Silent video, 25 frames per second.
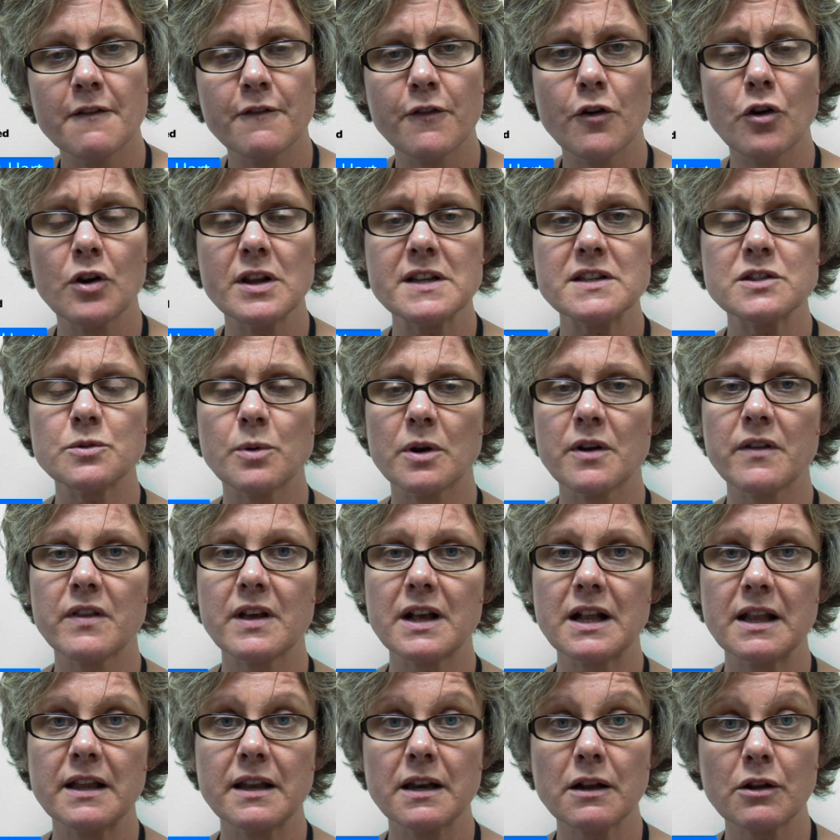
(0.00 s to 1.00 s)
fall into one of the
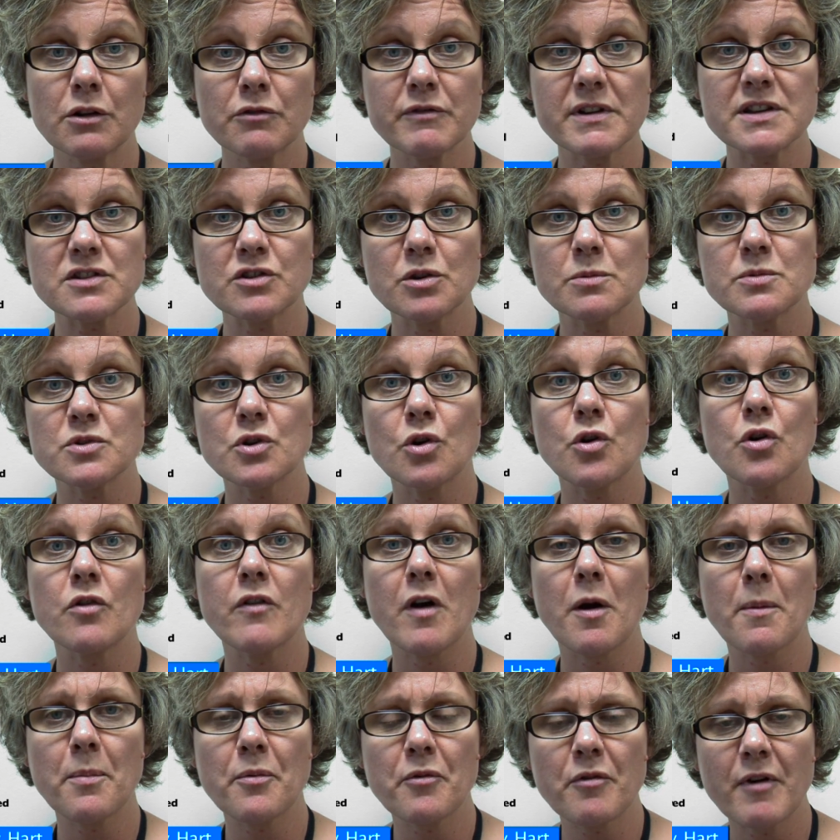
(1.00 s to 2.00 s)
clinical risk groups,
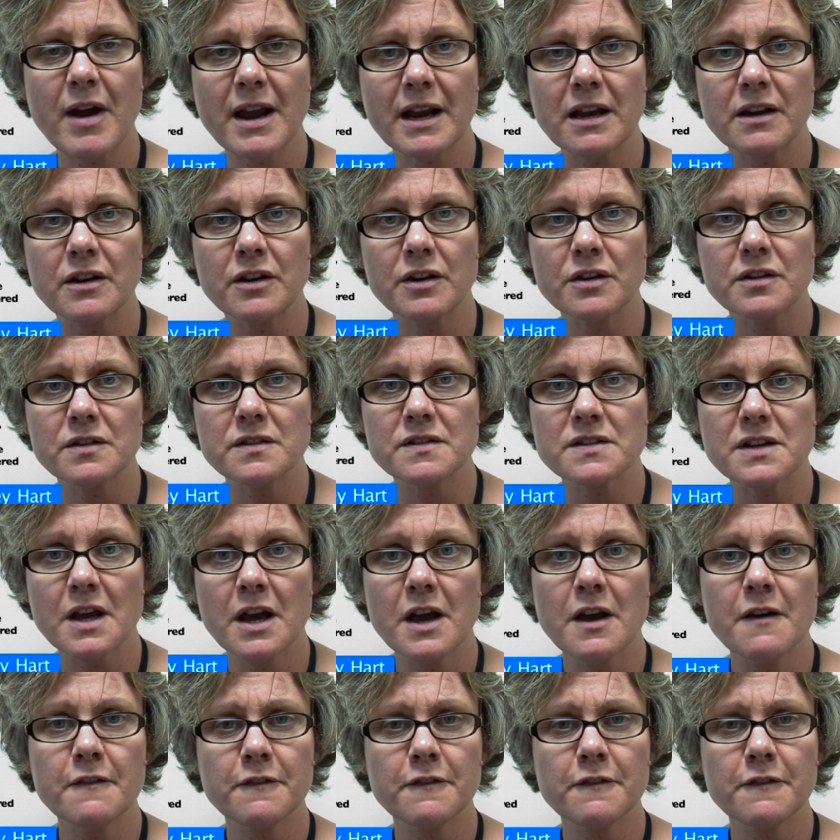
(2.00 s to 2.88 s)
or are pregnant,